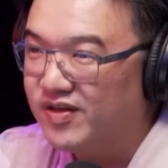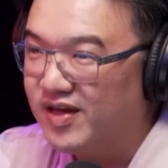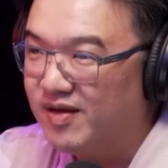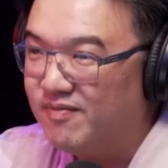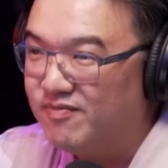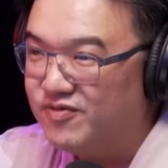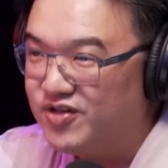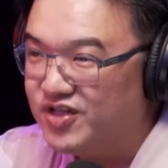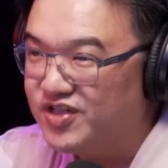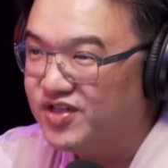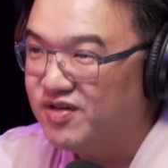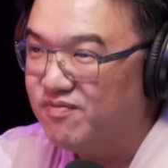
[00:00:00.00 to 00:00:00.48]

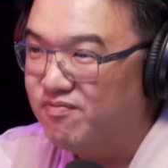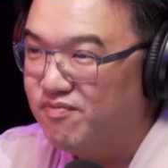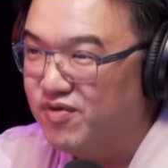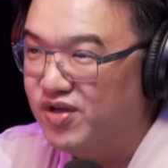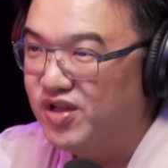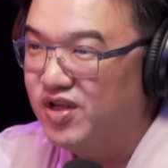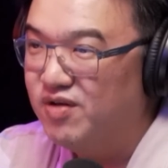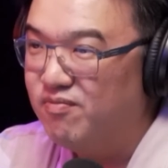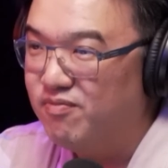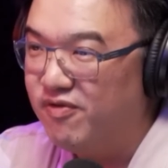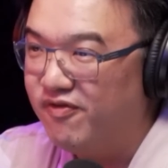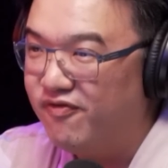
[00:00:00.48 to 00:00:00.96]
time, just a
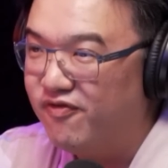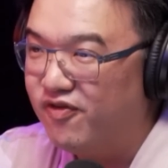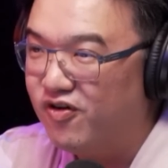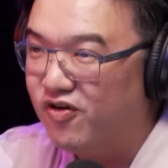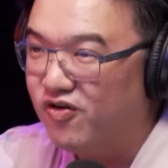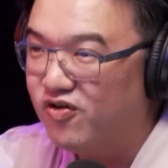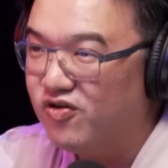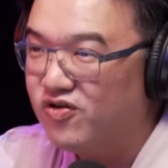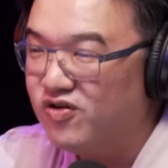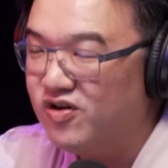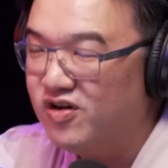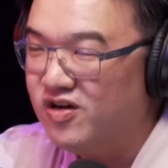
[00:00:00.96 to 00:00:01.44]
minute
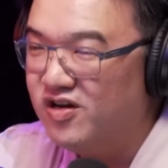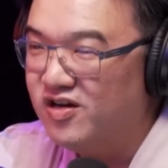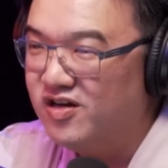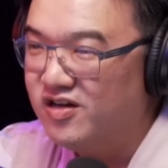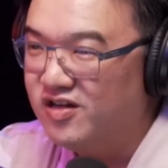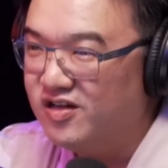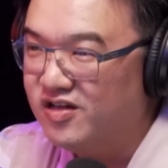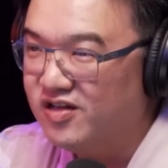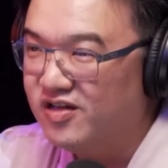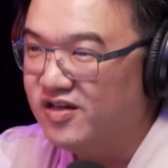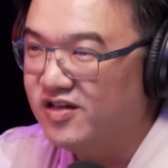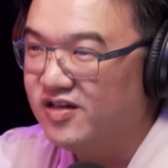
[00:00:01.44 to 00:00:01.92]
before
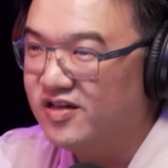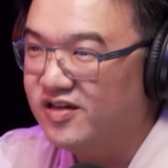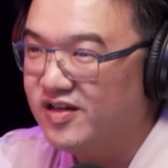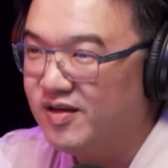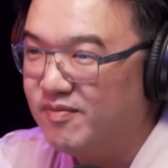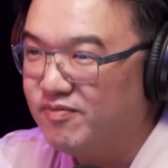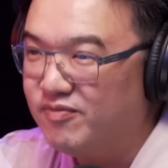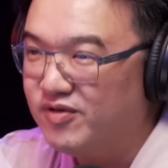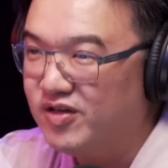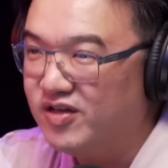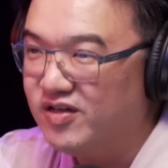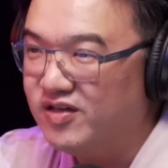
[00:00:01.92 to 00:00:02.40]
the
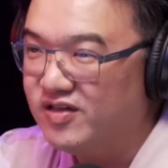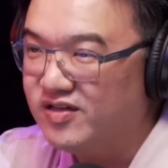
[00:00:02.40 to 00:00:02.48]
attempted